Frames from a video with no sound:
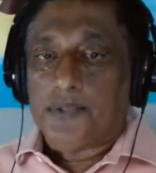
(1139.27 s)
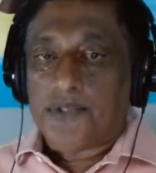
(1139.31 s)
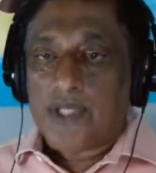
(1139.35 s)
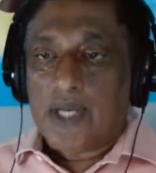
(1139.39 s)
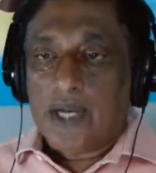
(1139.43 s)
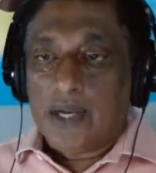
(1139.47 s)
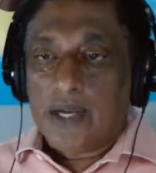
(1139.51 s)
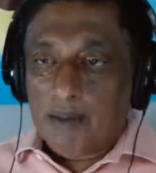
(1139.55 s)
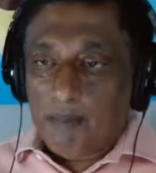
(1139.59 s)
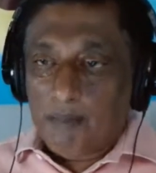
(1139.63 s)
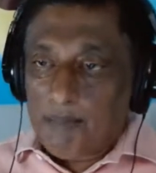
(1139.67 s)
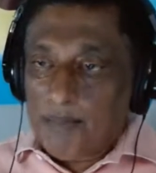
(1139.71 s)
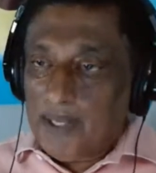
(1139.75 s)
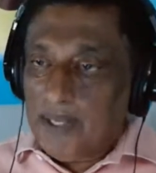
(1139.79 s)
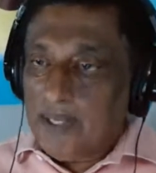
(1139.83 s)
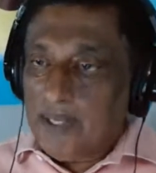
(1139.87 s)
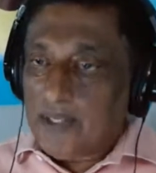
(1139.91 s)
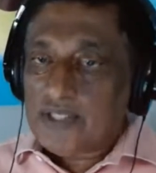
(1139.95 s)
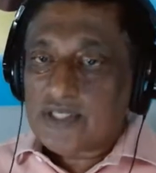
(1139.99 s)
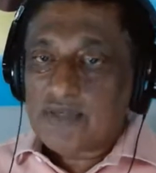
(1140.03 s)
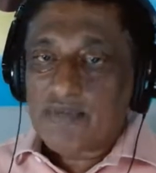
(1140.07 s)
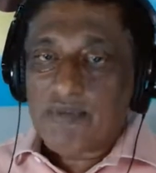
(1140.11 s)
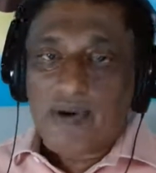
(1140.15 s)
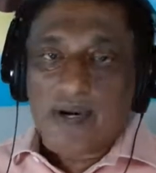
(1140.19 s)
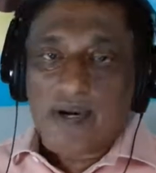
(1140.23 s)
soccer
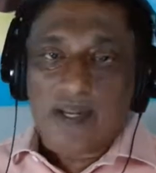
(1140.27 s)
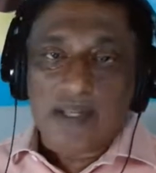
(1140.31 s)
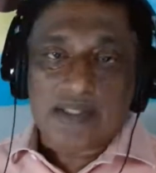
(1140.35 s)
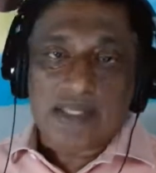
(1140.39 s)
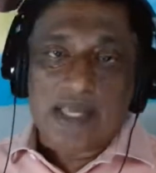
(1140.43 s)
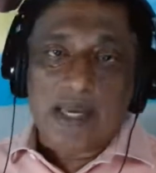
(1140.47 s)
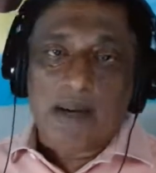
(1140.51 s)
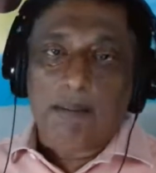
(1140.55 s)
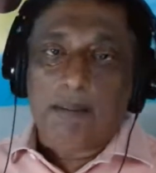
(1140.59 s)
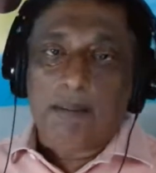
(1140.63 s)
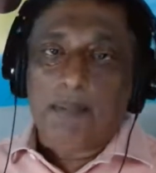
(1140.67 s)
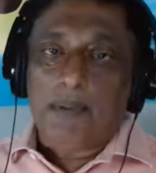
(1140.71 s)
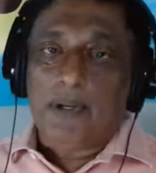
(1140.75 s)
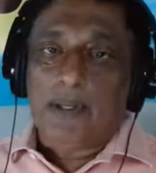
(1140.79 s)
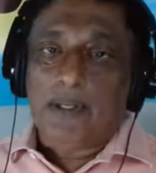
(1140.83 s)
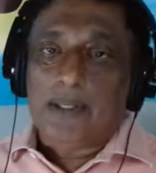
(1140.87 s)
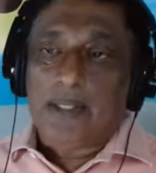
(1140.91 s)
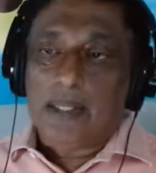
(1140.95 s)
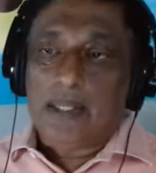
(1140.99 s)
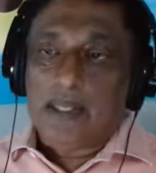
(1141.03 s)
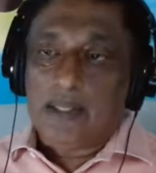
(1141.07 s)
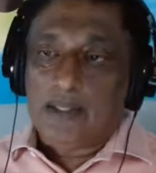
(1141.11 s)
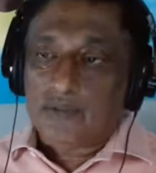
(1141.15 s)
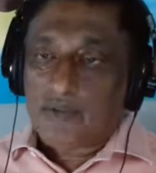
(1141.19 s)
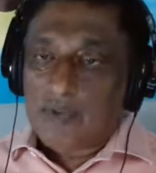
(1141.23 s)
players, for example, they are